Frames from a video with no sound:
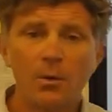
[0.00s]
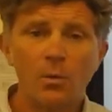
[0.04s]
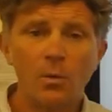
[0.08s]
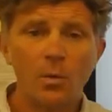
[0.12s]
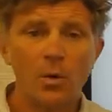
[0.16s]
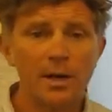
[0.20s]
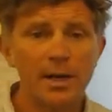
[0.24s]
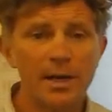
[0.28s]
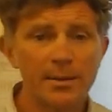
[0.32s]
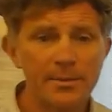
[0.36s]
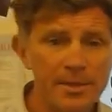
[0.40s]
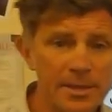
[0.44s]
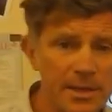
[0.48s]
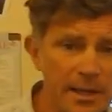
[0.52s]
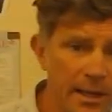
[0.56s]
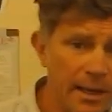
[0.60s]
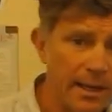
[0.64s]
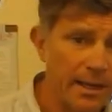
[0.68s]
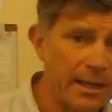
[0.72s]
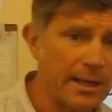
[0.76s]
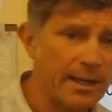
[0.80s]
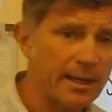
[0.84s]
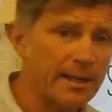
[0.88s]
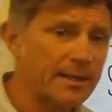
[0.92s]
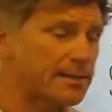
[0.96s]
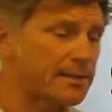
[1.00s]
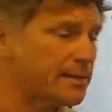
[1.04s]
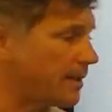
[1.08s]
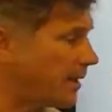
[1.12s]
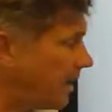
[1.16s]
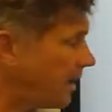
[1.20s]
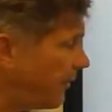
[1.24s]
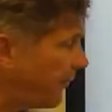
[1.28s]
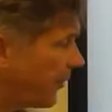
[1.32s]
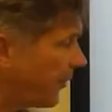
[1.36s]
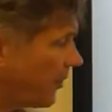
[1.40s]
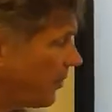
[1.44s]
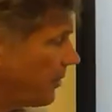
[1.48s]
What I'm saying is
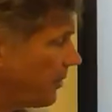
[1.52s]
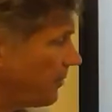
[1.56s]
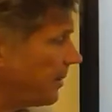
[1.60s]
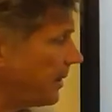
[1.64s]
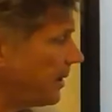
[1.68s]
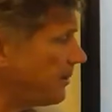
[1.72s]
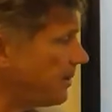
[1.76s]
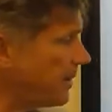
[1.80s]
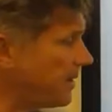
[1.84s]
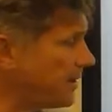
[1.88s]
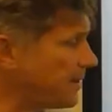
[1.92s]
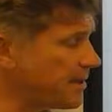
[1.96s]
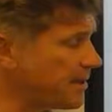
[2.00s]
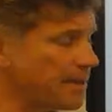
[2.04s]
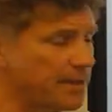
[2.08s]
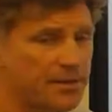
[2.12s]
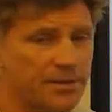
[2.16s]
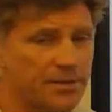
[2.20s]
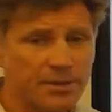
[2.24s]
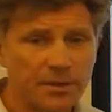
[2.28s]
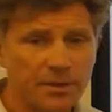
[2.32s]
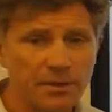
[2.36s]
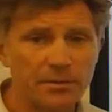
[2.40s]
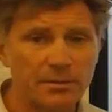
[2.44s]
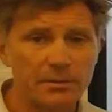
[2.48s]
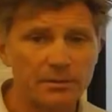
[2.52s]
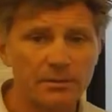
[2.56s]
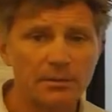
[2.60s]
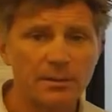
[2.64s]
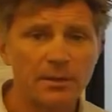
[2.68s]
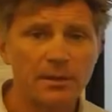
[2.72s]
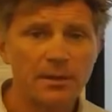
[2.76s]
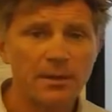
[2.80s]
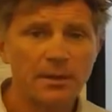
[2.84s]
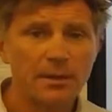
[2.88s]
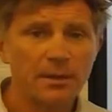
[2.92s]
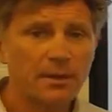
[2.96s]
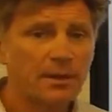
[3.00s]
that if you're a BBC
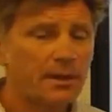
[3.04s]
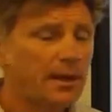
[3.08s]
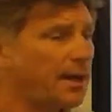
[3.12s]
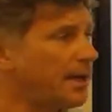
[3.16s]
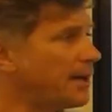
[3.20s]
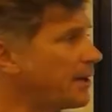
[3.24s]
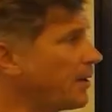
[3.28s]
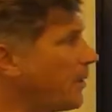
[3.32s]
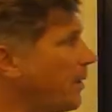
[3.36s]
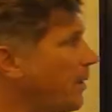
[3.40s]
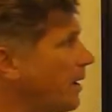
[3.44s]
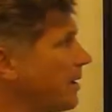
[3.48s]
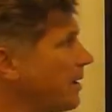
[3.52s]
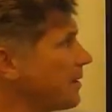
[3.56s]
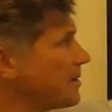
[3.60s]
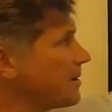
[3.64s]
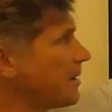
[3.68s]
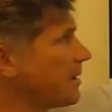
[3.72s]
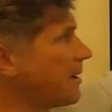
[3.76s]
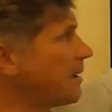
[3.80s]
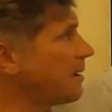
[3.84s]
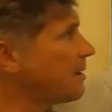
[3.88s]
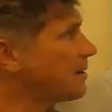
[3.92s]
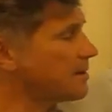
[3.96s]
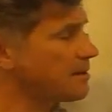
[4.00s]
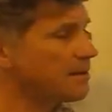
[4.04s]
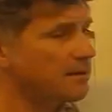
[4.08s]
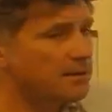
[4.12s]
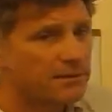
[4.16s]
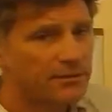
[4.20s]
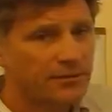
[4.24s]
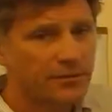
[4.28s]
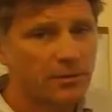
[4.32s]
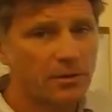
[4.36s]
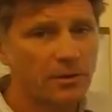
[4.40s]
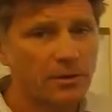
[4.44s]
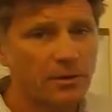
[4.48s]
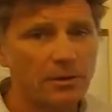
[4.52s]
student and you ask
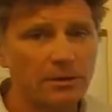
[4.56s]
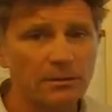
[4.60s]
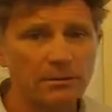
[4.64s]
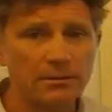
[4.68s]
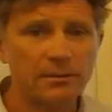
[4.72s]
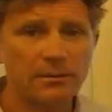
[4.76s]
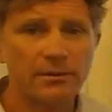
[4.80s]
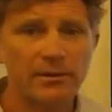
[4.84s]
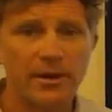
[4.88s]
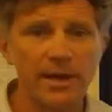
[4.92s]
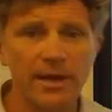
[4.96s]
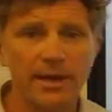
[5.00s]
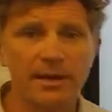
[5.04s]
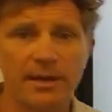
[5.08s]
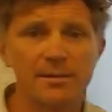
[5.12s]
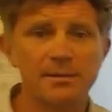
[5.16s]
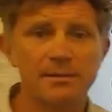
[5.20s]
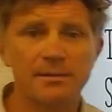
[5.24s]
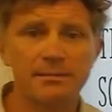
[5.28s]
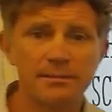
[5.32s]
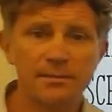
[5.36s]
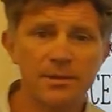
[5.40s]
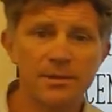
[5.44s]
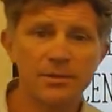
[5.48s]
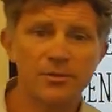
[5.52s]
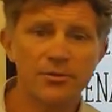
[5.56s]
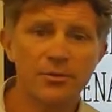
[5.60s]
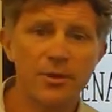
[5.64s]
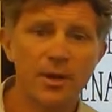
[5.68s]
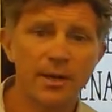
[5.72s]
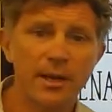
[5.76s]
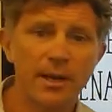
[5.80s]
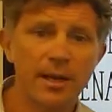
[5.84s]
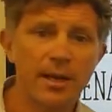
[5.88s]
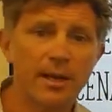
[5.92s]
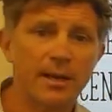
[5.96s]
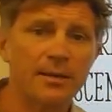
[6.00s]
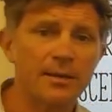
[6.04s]
us for grades,
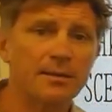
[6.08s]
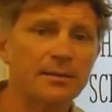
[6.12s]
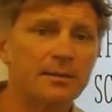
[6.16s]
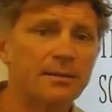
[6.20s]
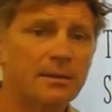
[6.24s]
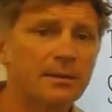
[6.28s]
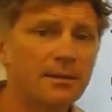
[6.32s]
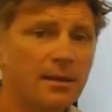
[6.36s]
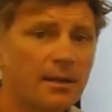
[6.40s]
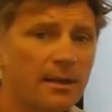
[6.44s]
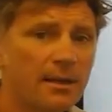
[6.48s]
straight A's,